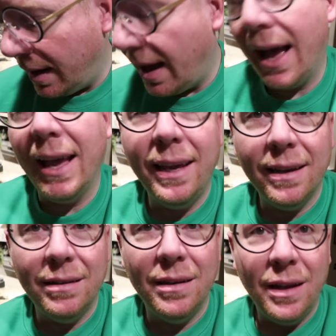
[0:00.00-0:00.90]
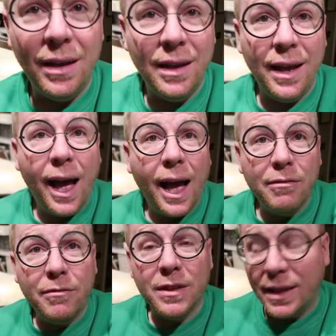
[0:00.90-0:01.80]
I
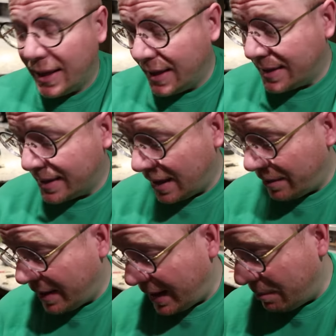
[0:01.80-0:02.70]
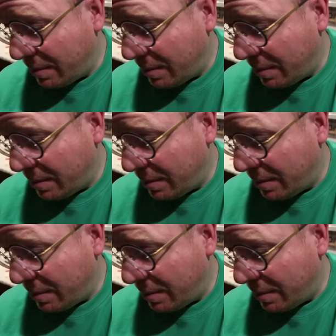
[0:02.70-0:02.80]
feel like instead of getting